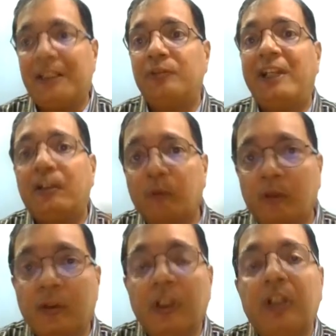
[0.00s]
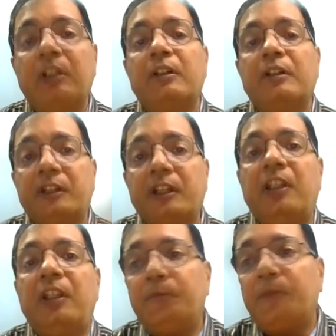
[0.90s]
Now that would
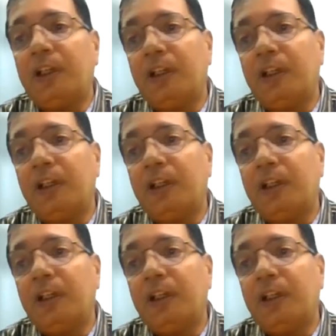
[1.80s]
really